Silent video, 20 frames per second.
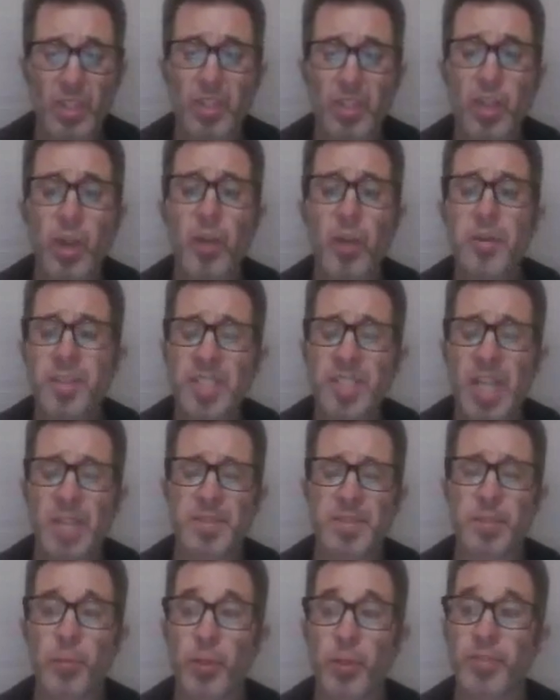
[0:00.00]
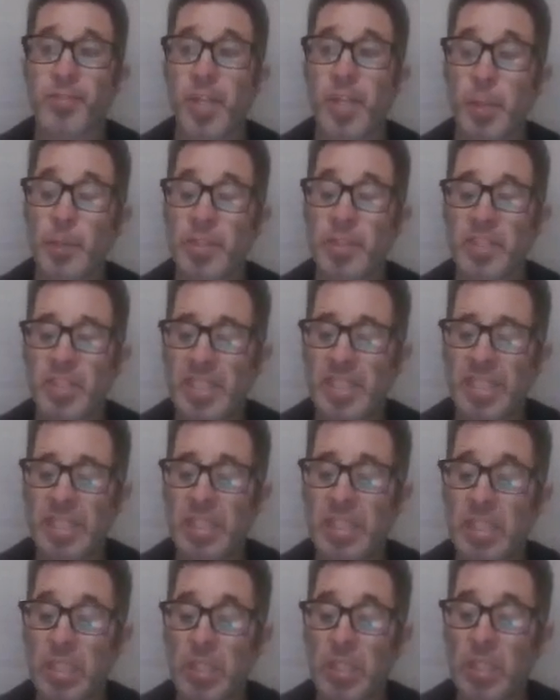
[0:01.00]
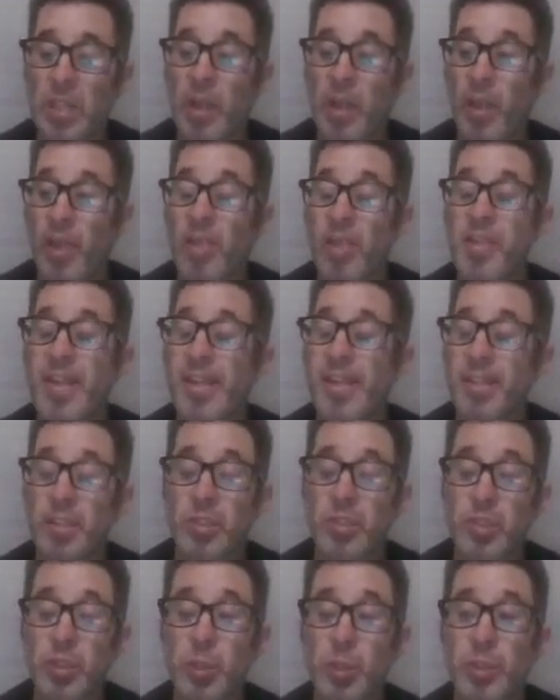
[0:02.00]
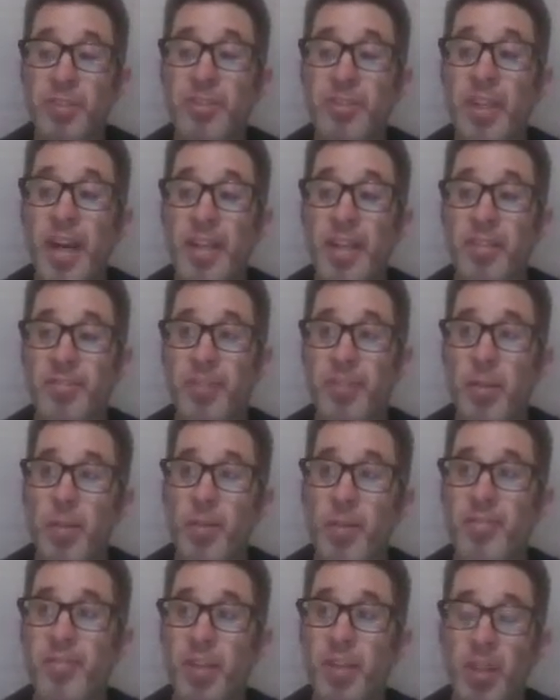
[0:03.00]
100 times more vitamin C than you would have gotten from the